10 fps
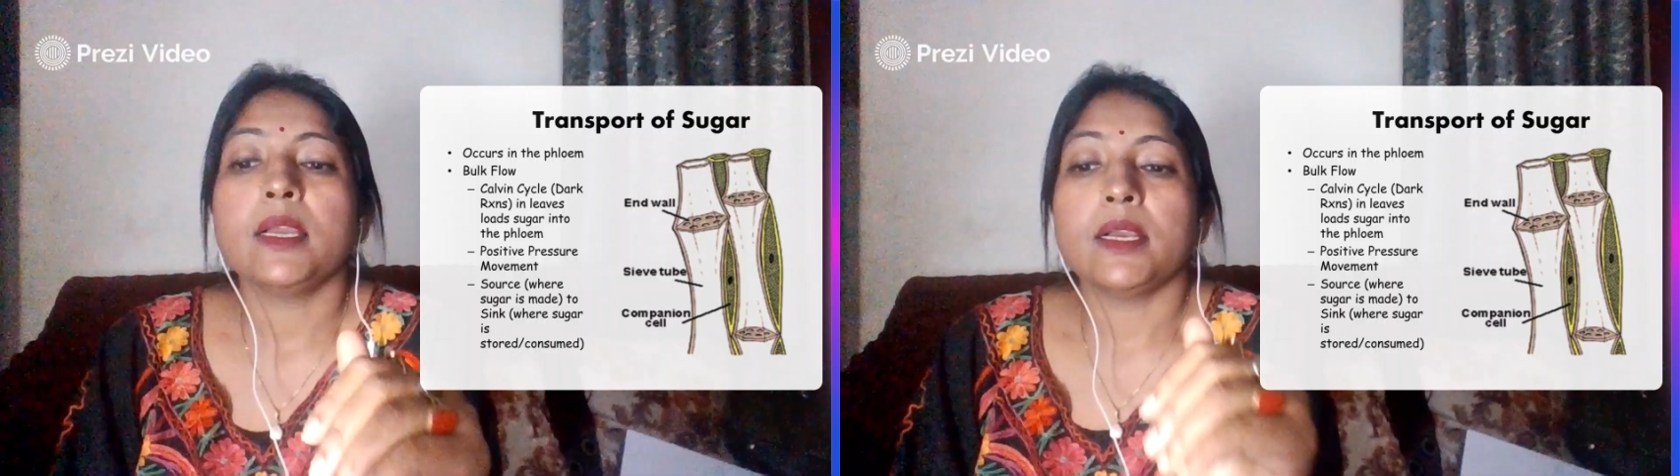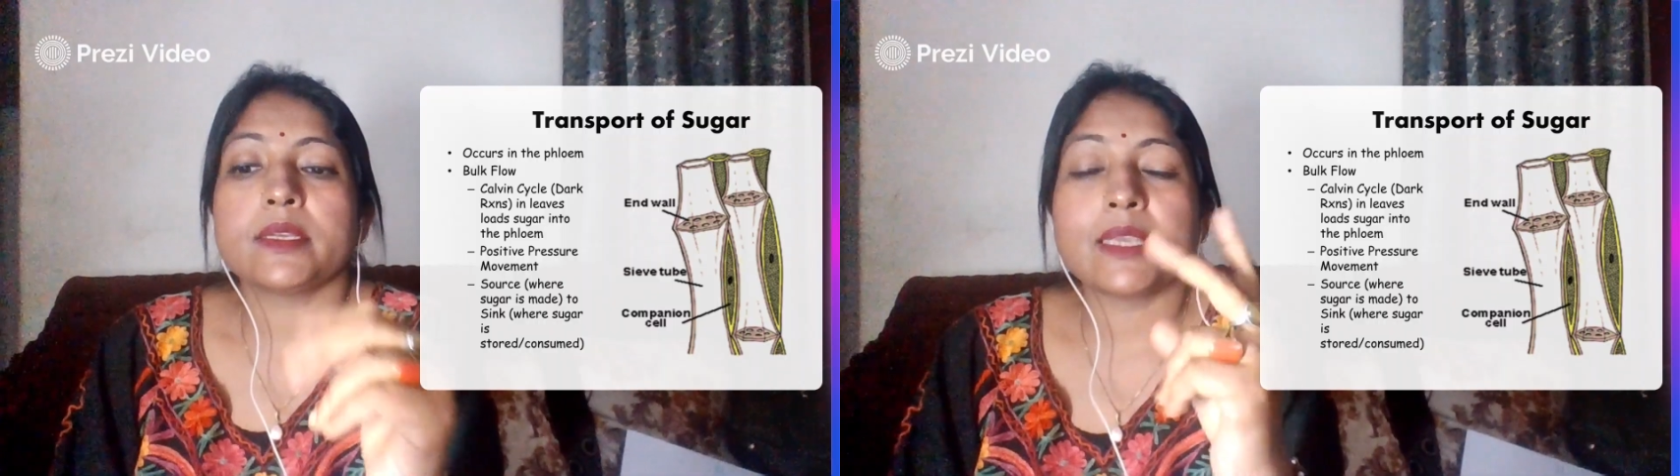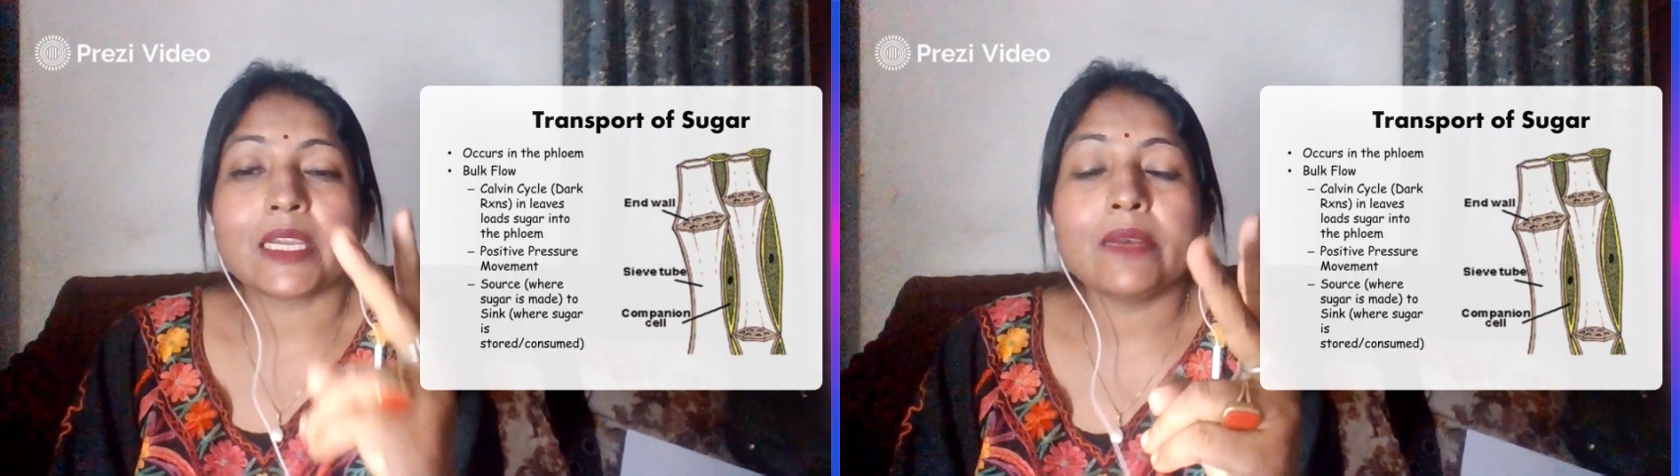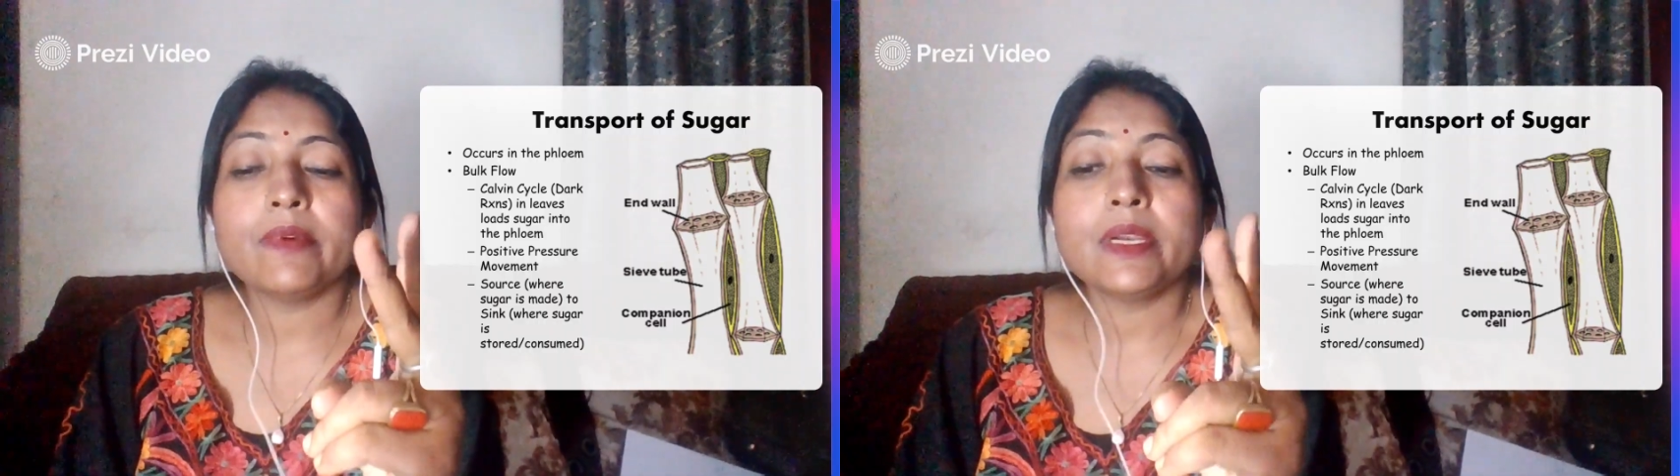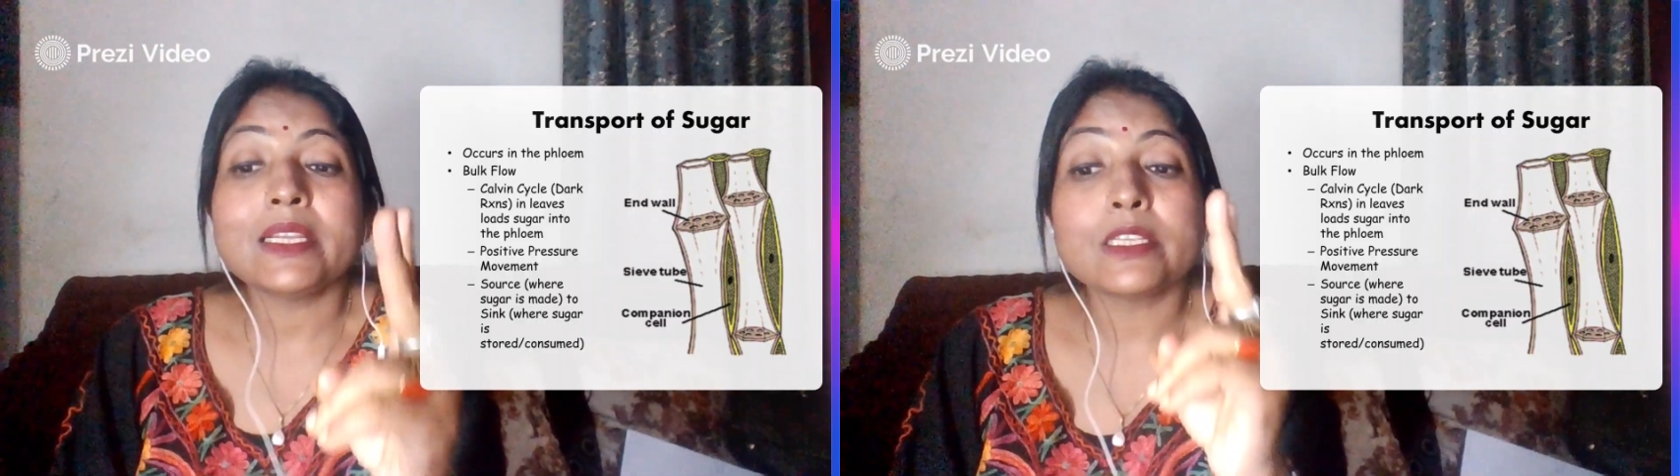Second
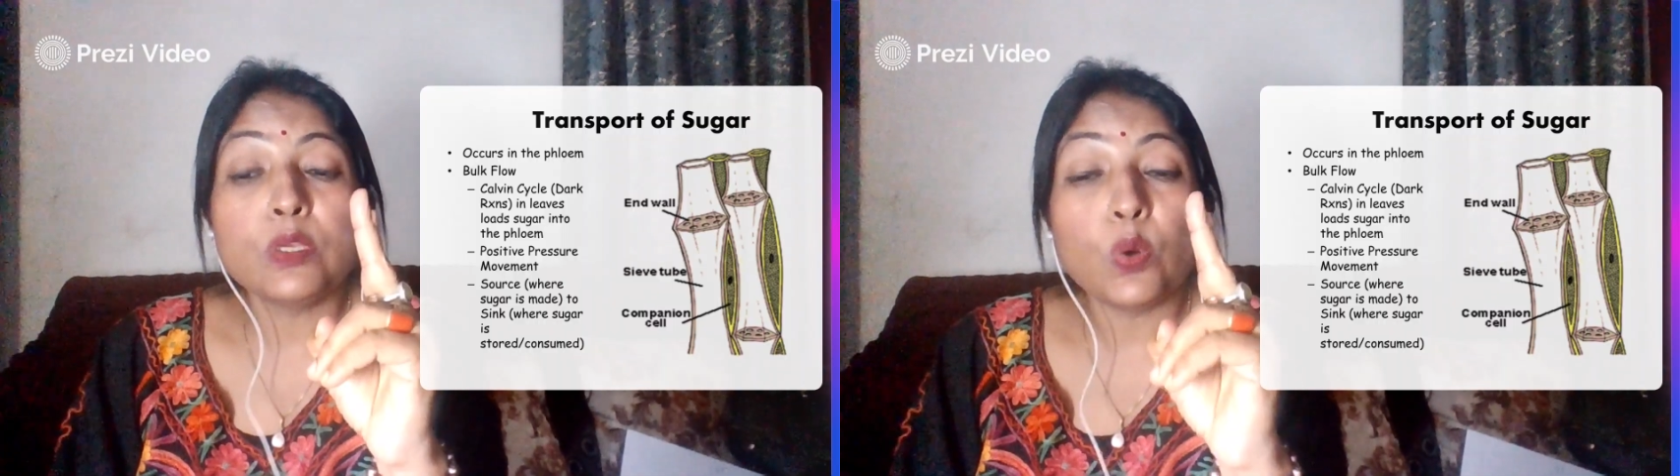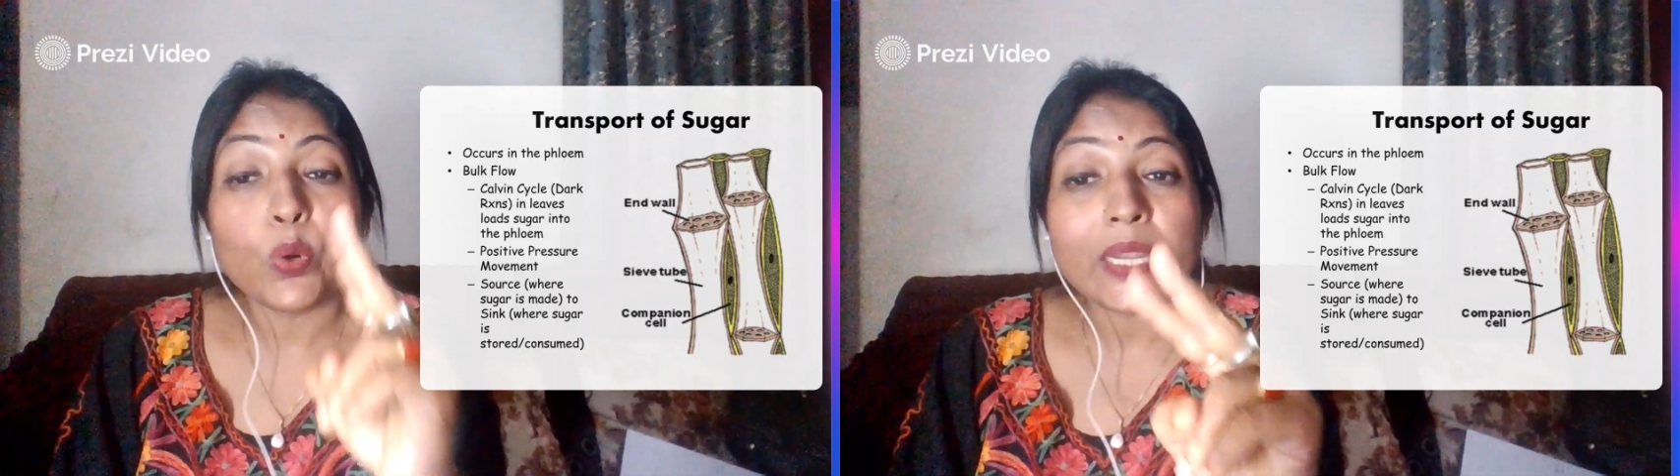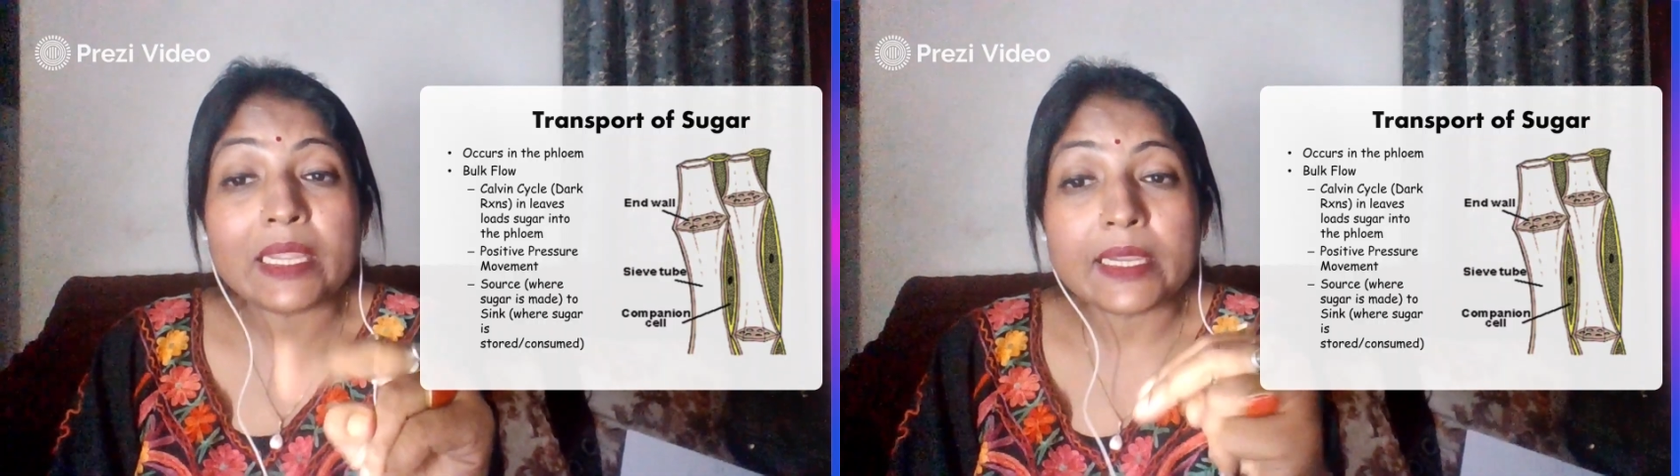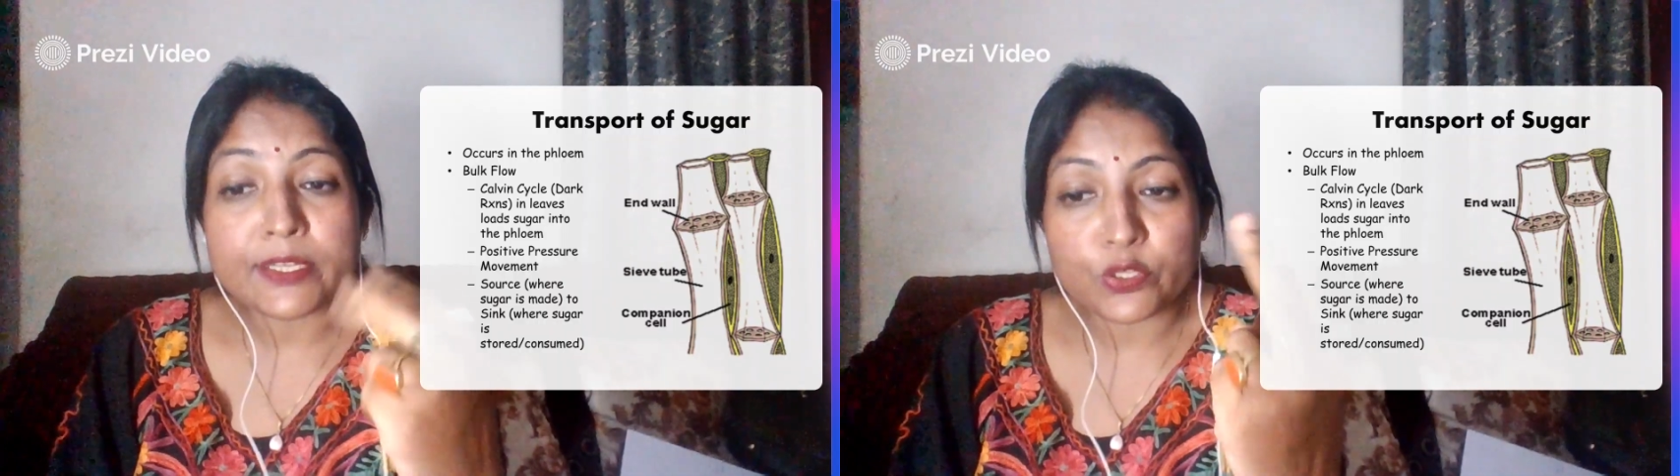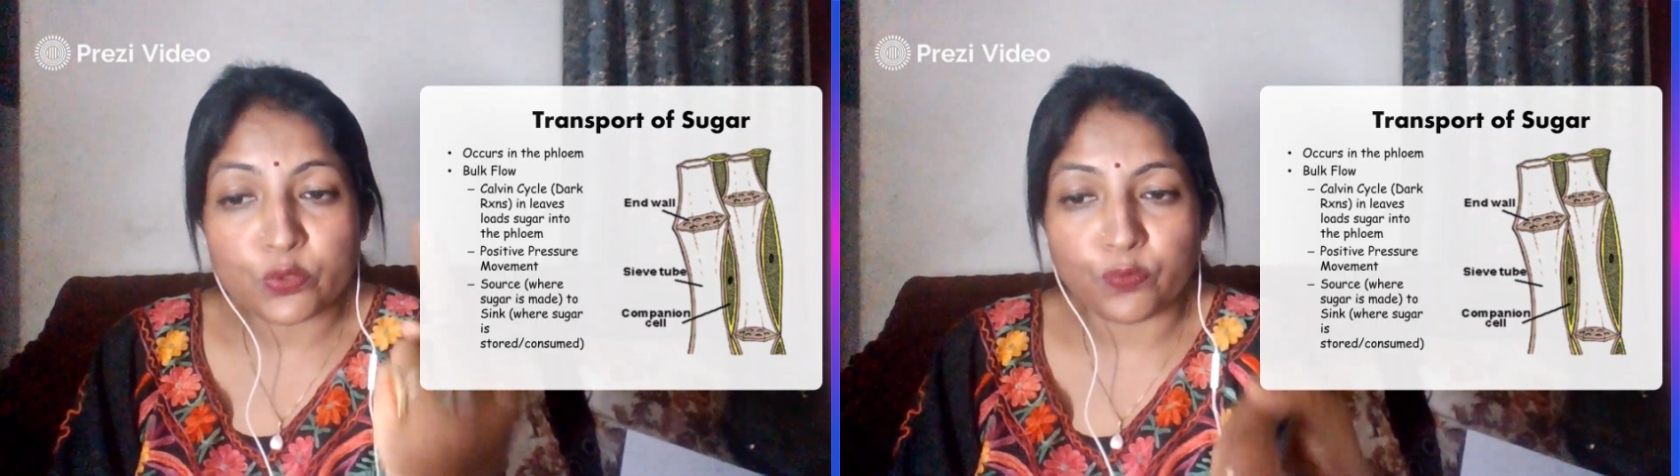one is loading
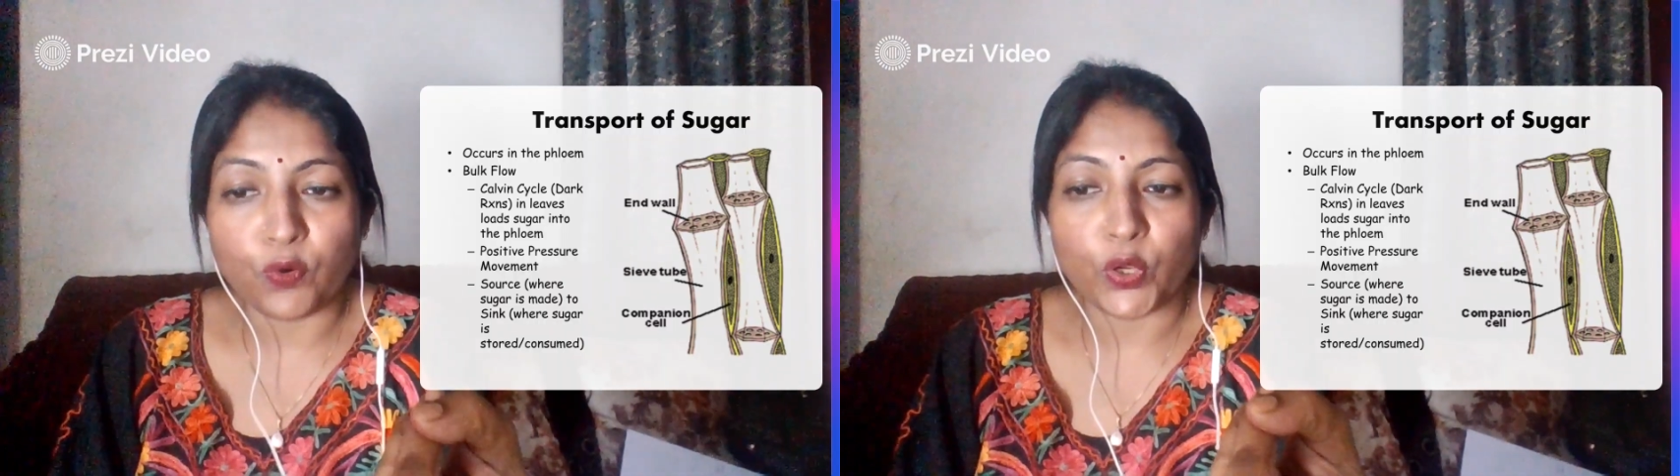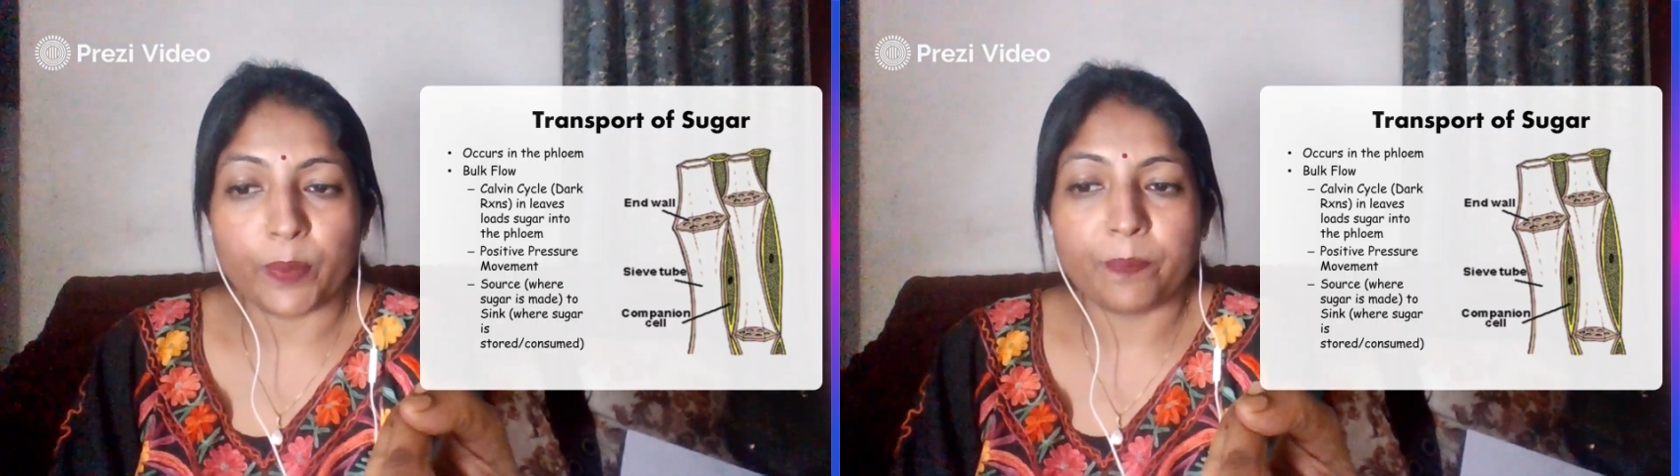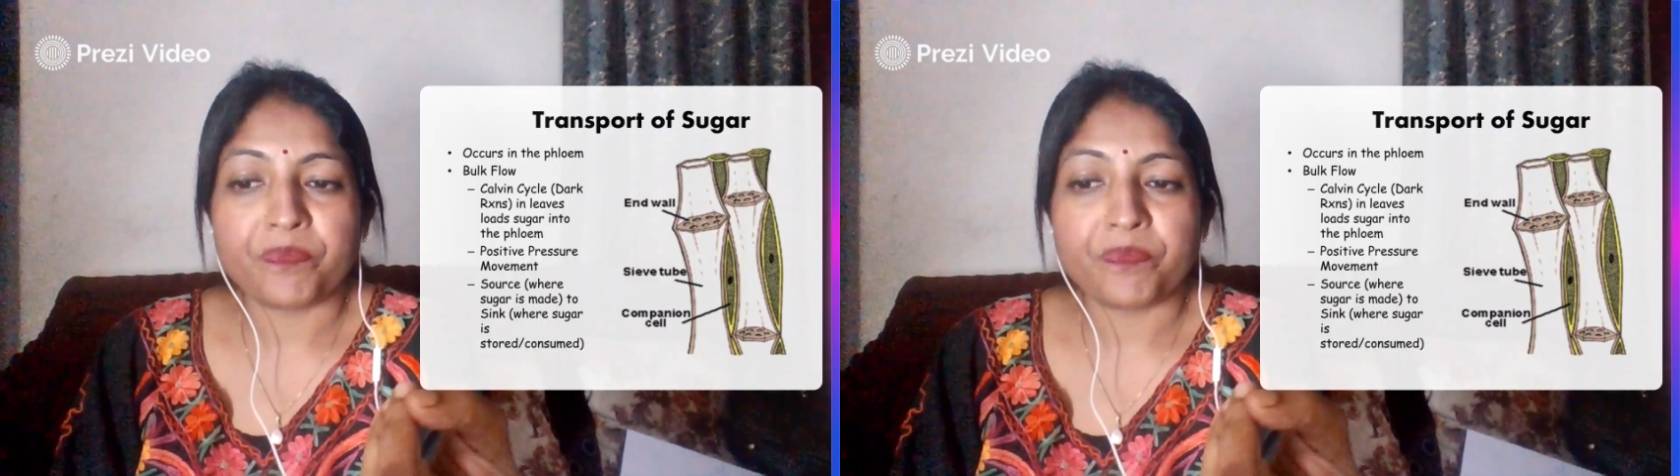into phloem.